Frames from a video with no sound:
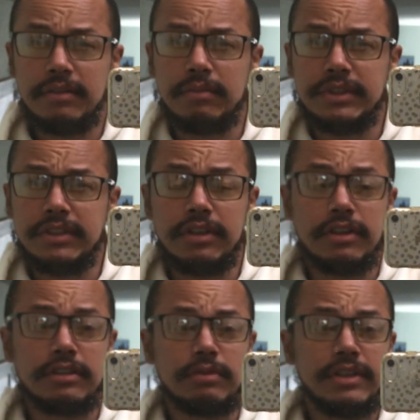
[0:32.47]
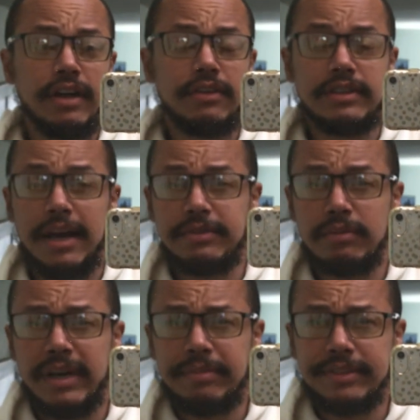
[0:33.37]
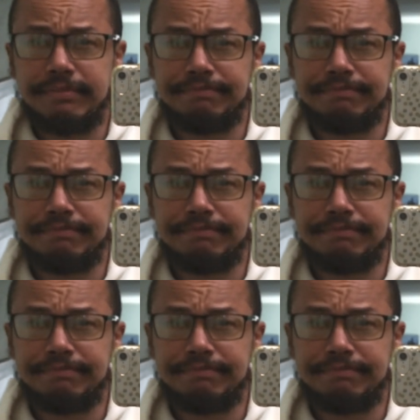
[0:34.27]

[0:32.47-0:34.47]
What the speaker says: which occurs with other types of rapes.